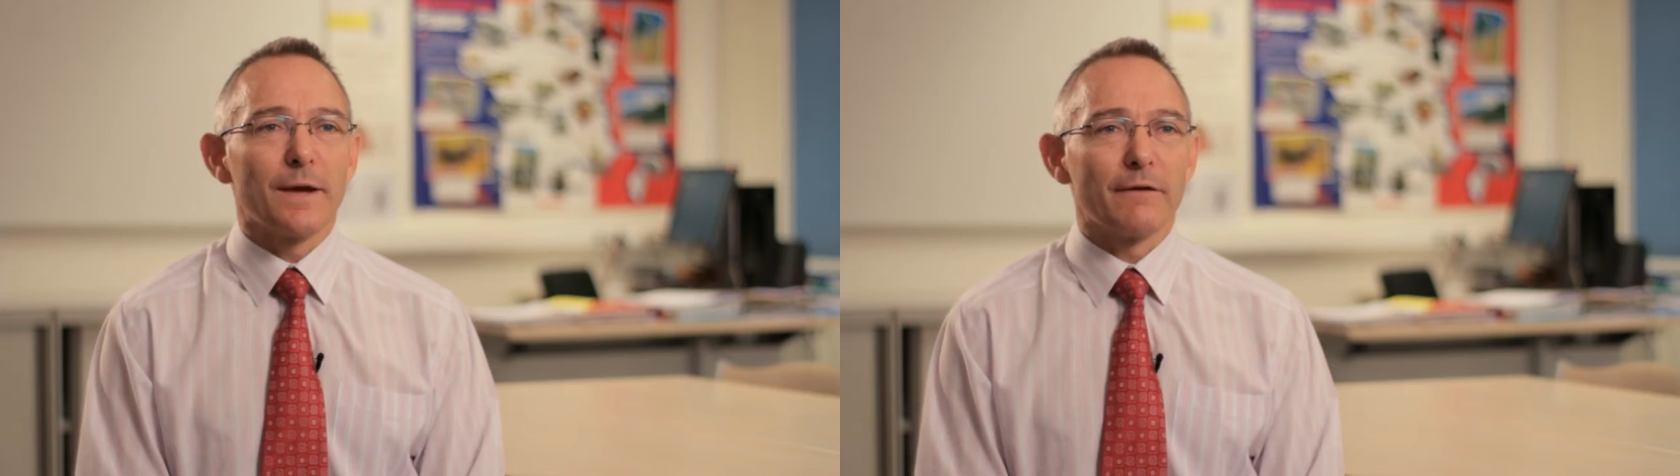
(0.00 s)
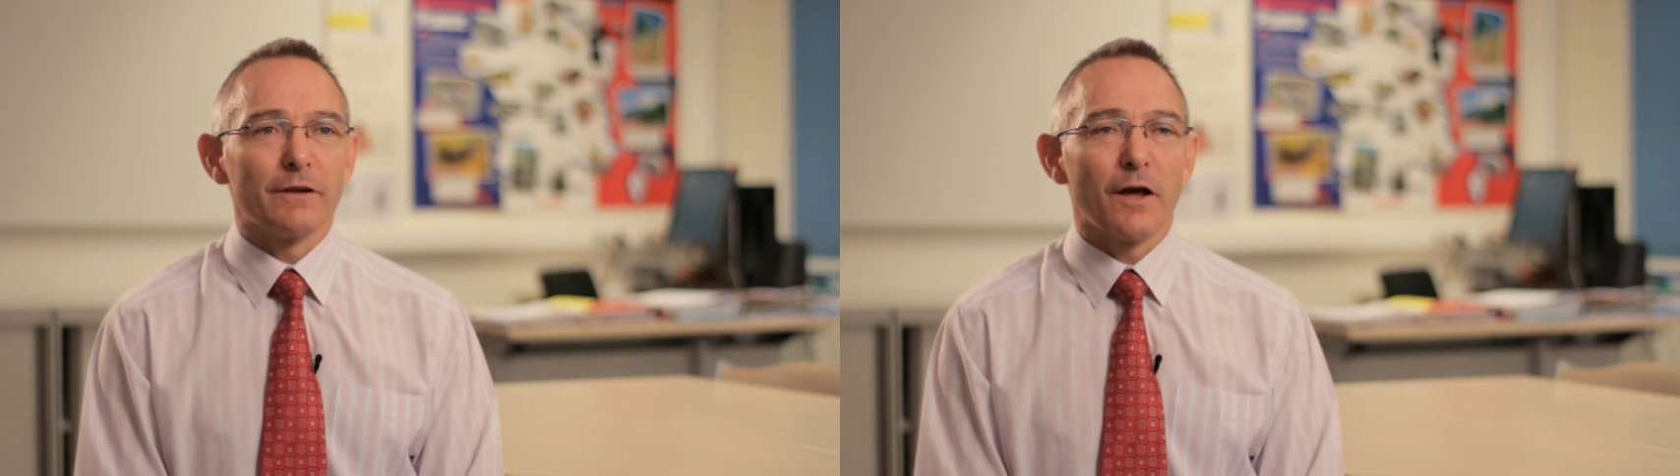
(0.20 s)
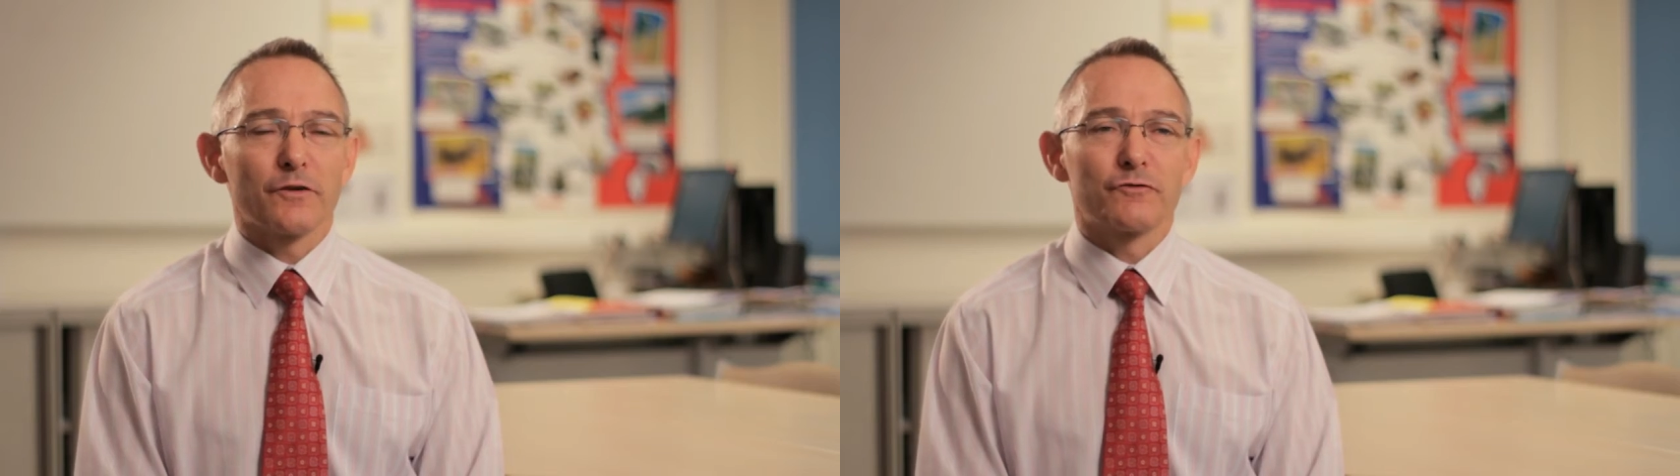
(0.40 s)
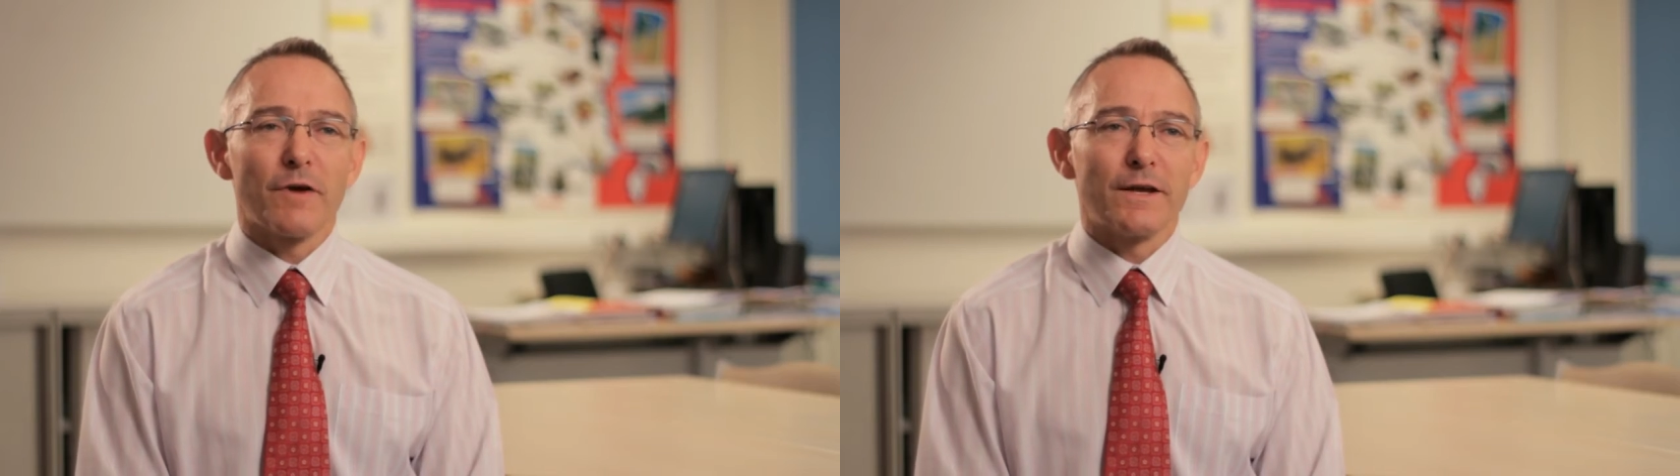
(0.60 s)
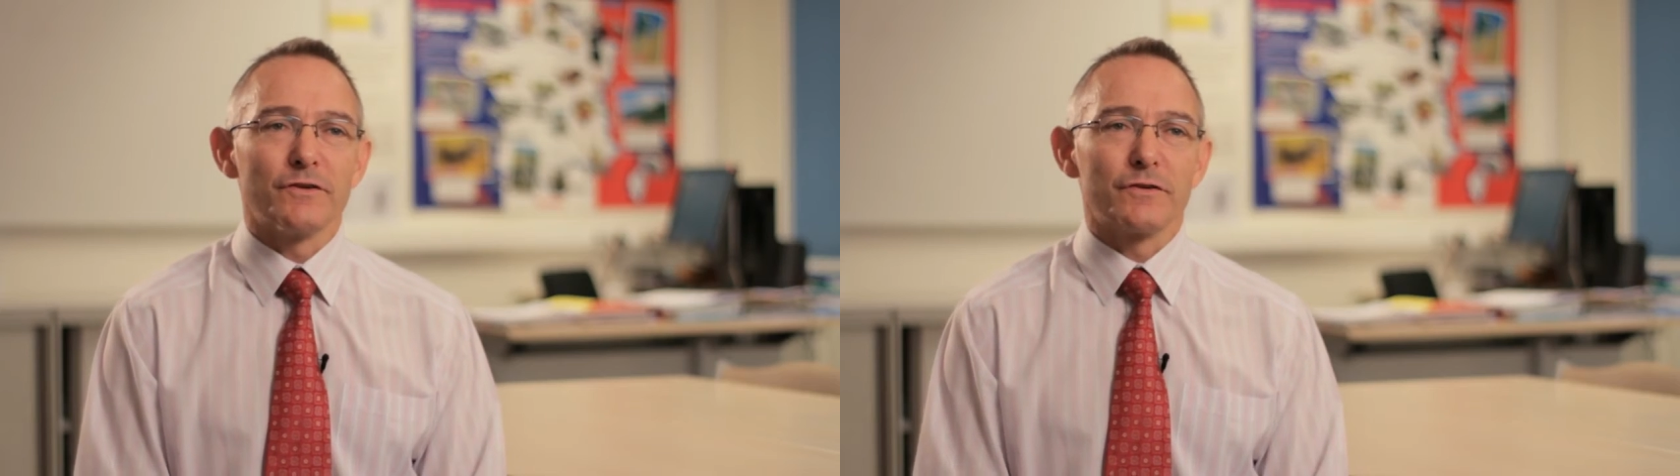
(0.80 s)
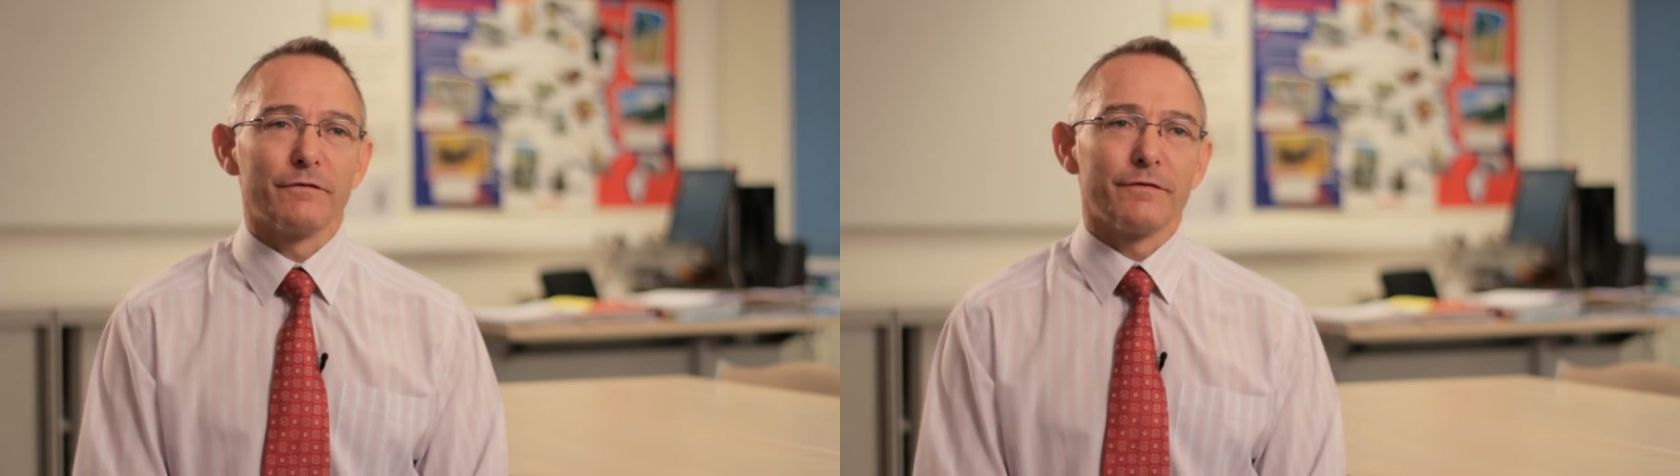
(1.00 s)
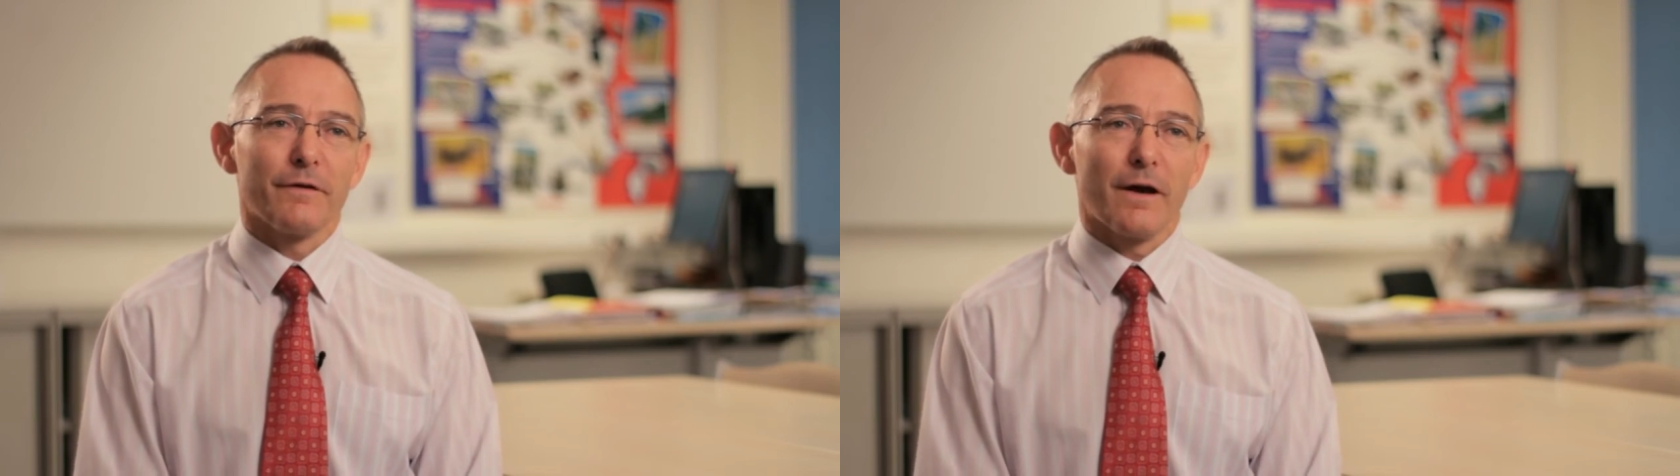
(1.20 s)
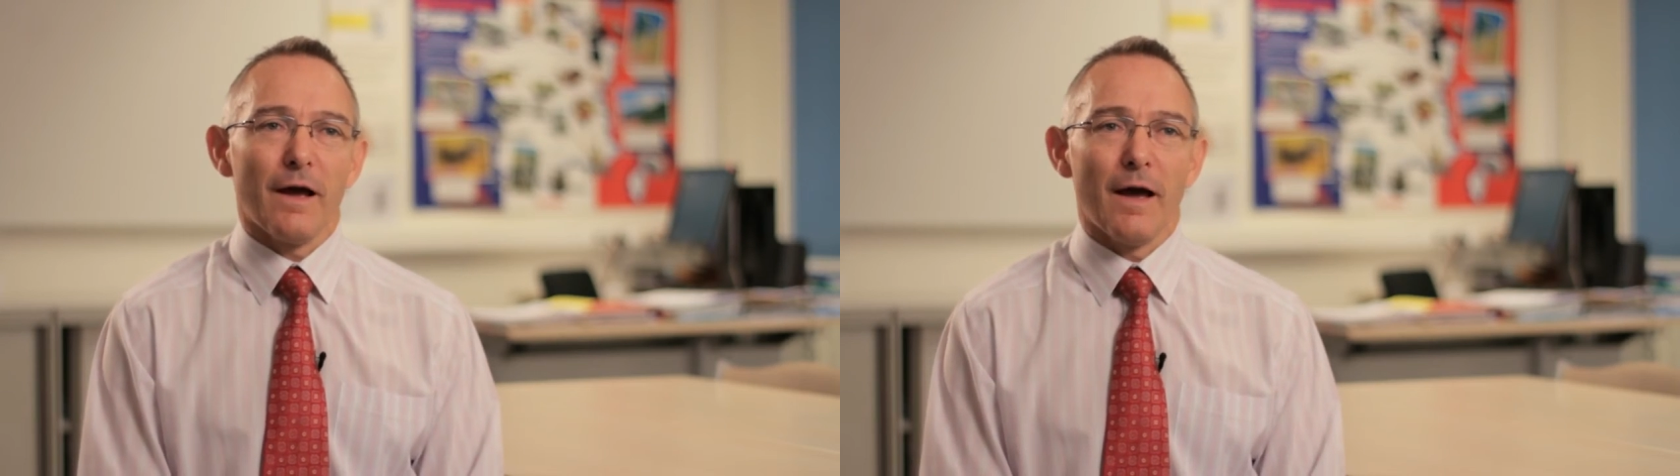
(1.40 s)
have a large range of
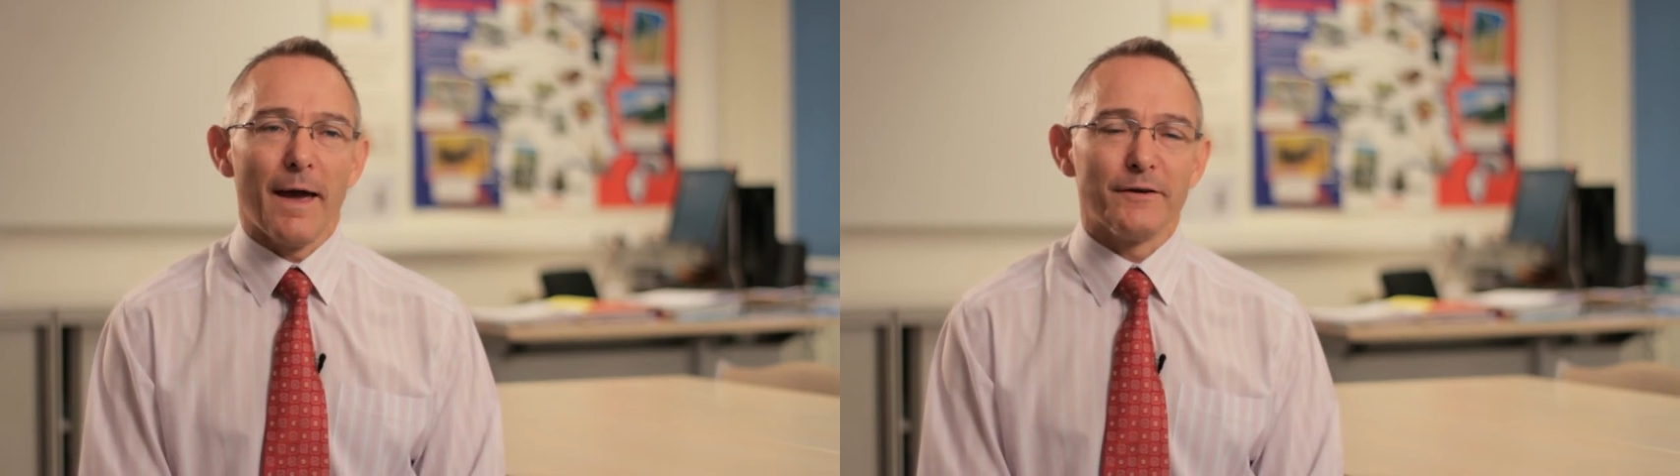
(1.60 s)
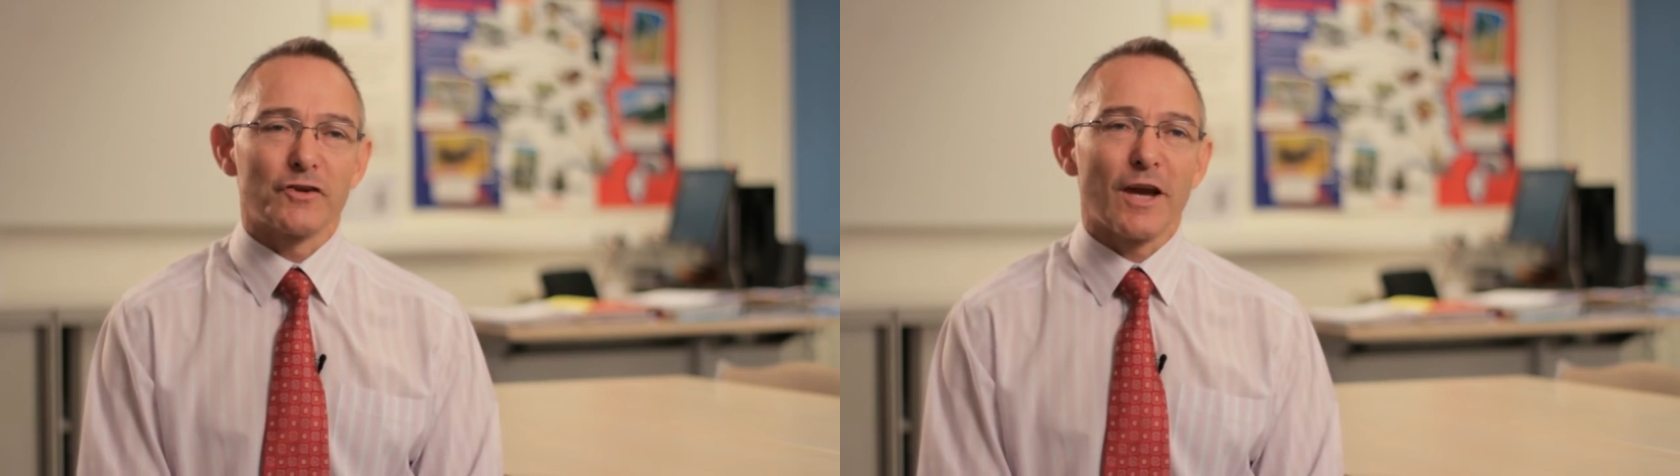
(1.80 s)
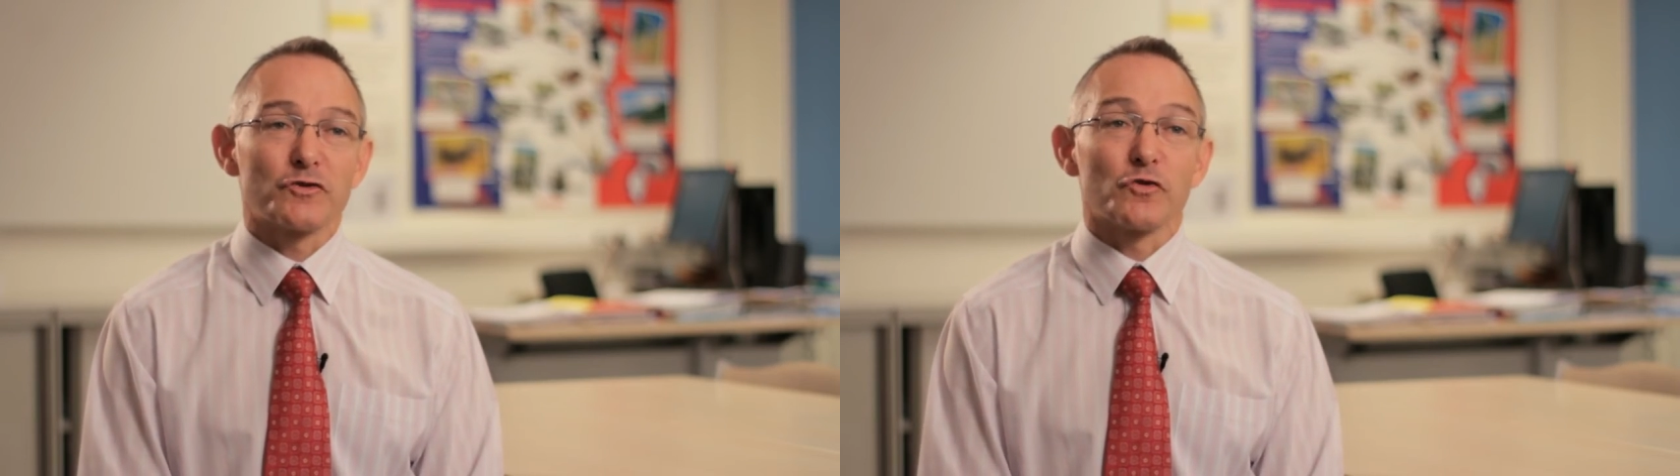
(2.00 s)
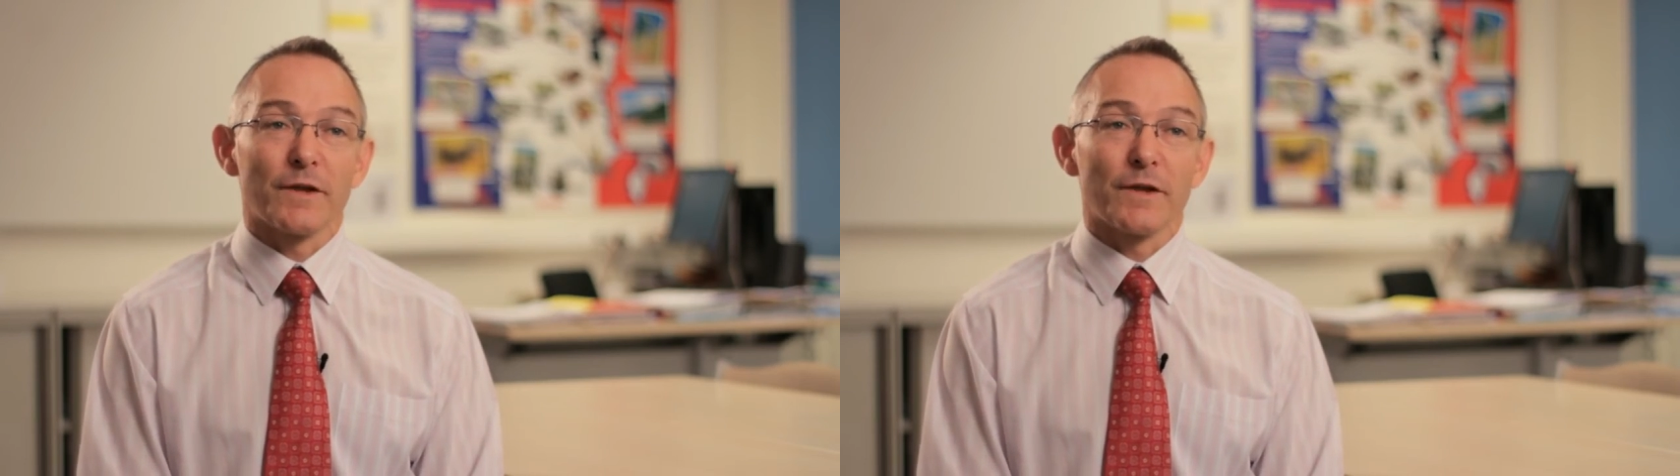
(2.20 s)
uh, educational